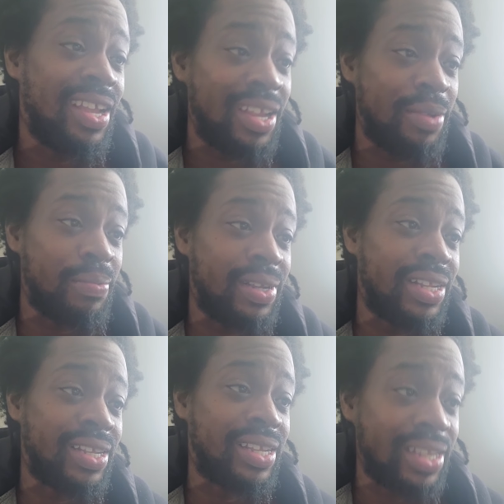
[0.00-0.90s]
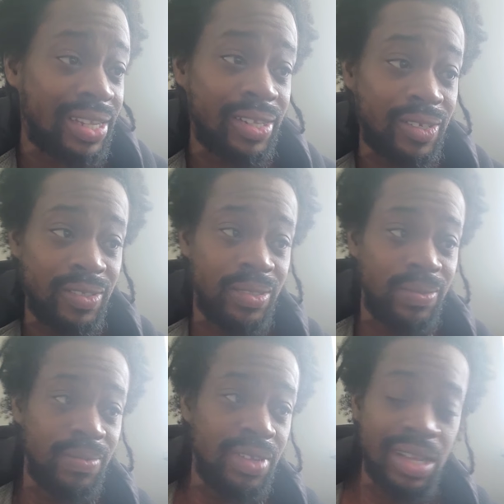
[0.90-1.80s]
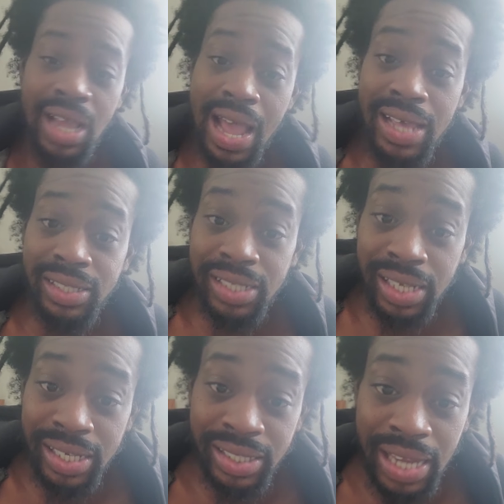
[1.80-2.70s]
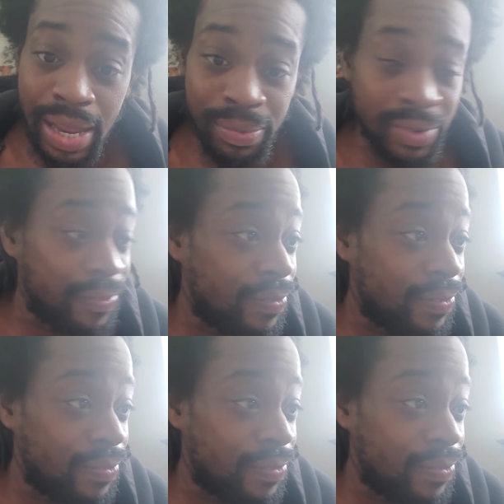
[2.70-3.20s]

Amen again. Isaiah chapter